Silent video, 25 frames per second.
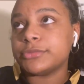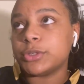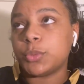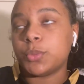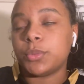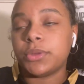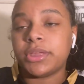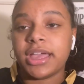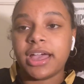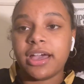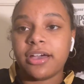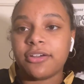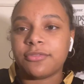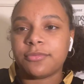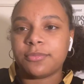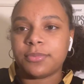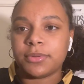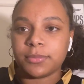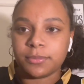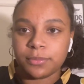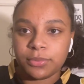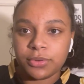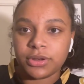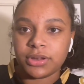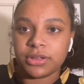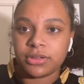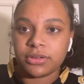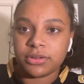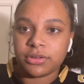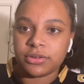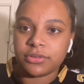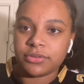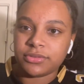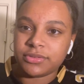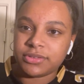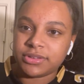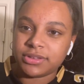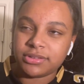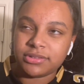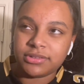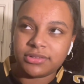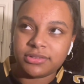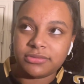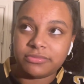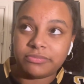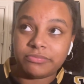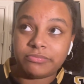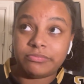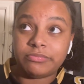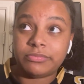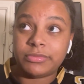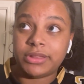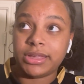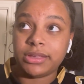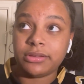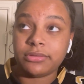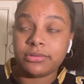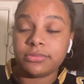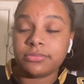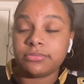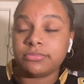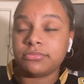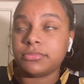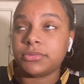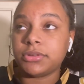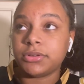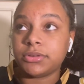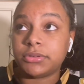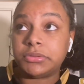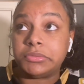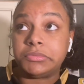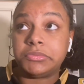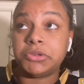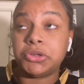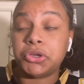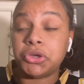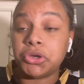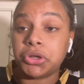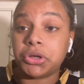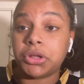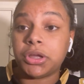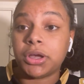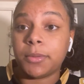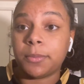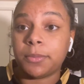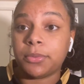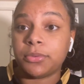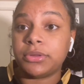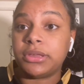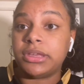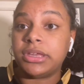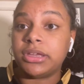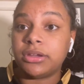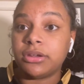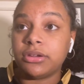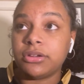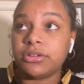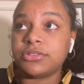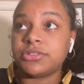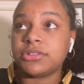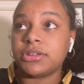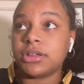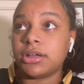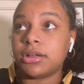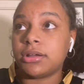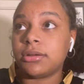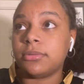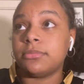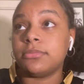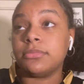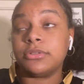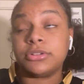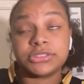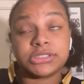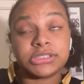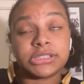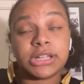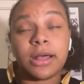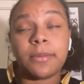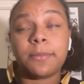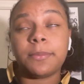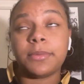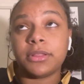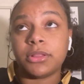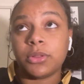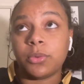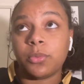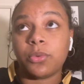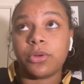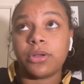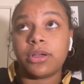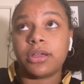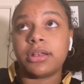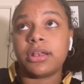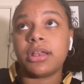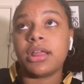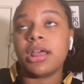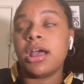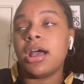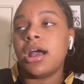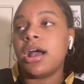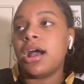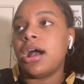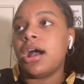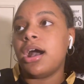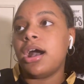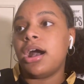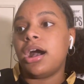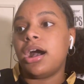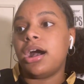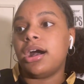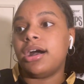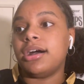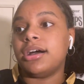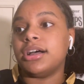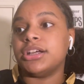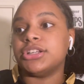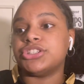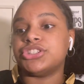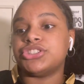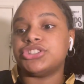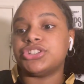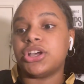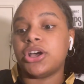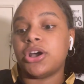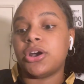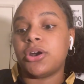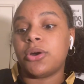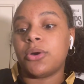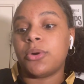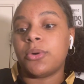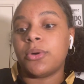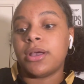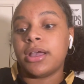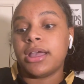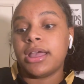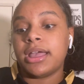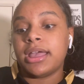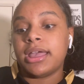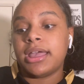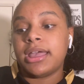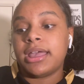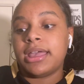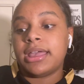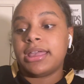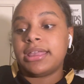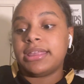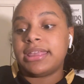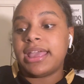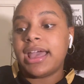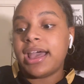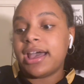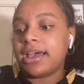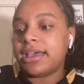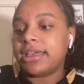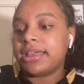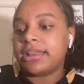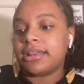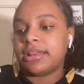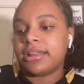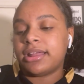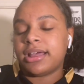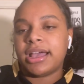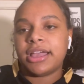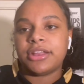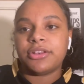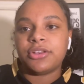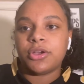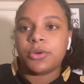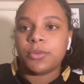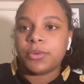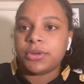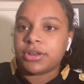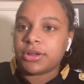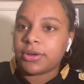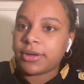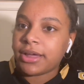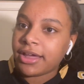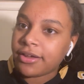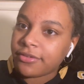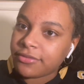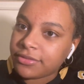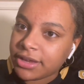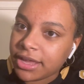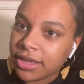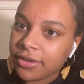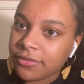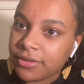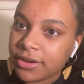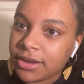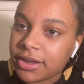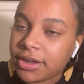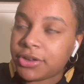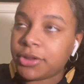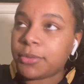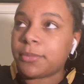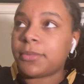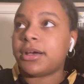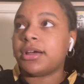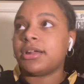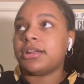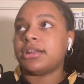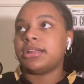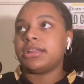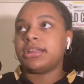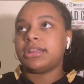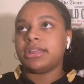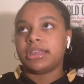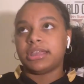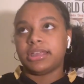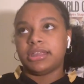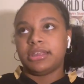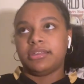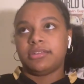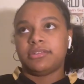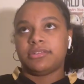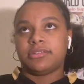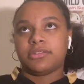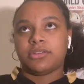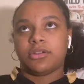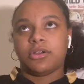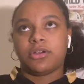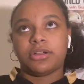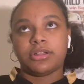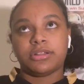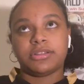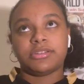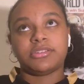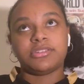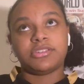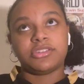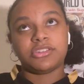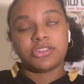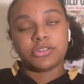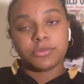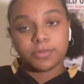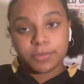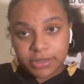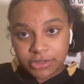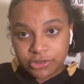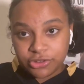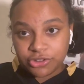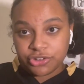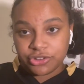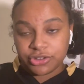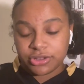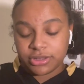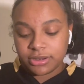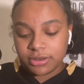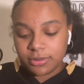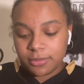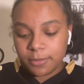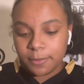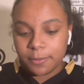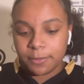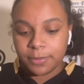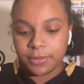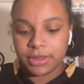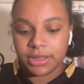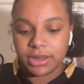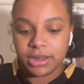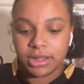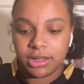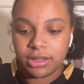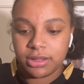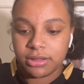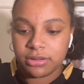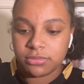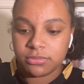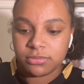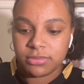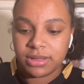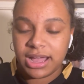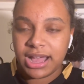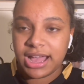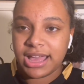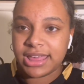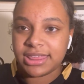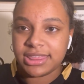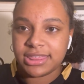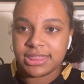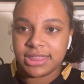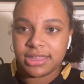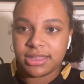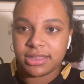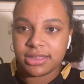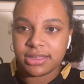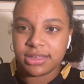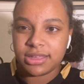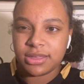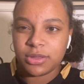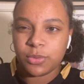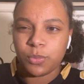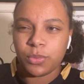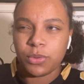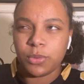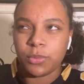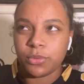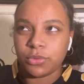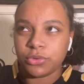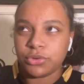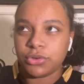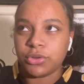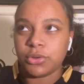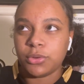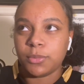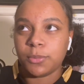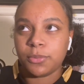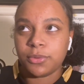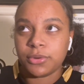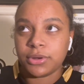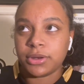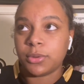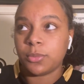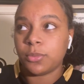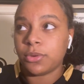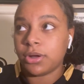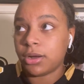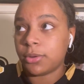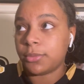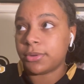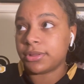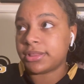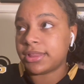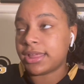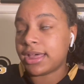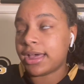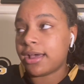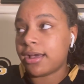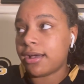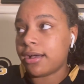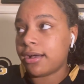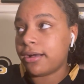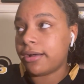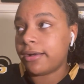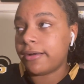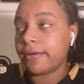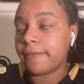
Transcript: We have been pretty good since like good couple years on stopping the run. So yeah, and I know we don't have David Onyemata. He's on suspension, but I think we will do pretty well with that.